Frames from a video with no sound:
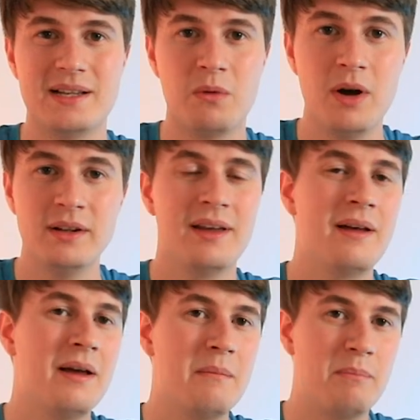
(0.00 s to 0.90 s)
they want.
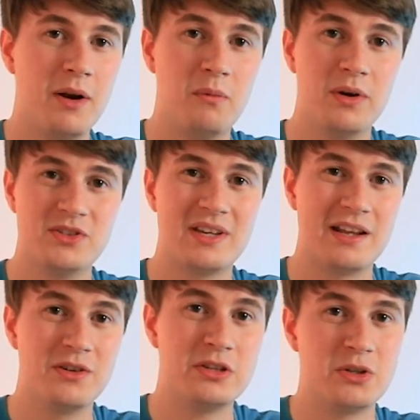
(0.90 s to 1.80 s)
But once you
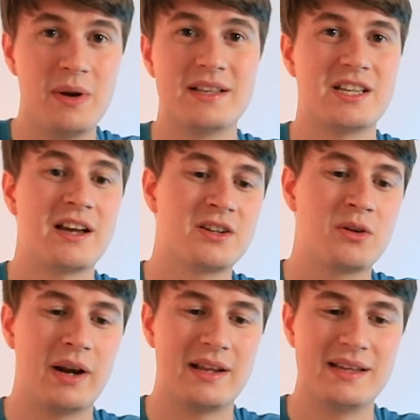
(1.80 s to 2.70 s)
get used to it, it's actually
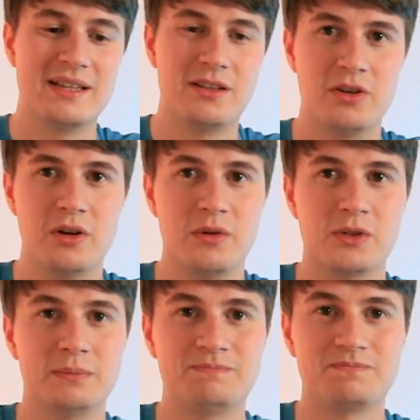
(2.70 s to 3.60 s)
quite easy to use.